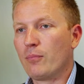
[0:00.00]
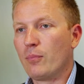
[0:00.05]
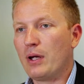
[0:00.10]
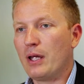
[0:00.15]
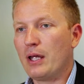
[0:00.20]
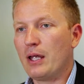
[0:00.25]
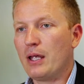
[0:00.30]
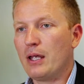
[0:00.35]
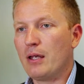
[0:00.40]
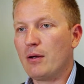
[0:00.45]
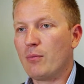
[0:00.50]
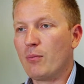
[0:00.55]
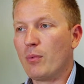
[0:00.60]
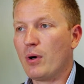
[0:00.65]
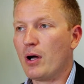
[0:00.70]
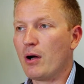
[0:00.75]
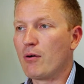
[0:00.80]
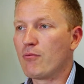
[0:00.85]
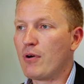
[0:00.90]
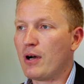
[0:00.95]
We
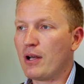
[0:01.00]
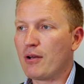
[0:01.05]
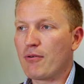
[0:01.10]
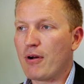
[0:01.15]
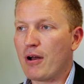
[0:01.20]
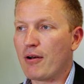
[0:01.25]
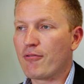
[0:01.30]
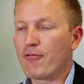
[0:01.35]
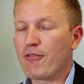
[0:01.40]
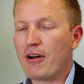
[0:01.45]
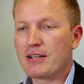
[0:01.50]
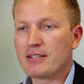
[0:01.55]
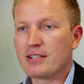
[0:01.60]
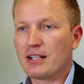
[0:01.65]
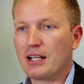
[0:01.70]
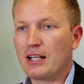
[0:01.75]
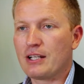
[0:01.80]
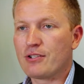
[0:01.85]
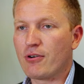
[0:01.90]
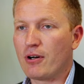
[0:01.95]
were running around
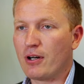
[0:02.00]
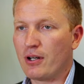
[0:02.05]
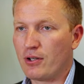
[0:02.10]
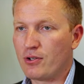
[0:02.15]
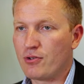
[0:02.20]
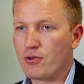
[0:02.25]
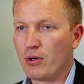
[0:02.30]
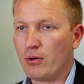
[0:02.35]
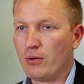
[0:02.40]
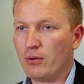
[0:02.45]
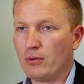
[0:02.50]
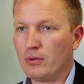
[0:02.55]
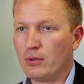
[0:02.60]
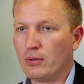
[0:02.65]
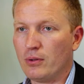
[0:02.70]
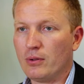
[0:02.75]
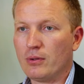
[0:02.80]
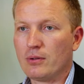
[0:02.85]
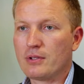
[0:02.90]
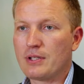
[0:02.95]
frantically trying to control
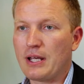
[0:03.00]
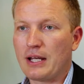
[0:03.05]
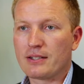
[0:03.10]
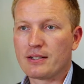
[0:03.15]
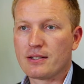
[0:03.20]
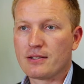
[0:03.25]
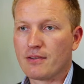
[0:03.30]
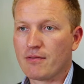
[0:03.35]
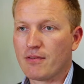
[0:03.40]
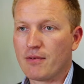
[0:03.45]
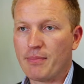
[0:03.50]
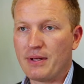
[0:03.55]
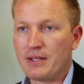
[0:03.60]
all sectors of the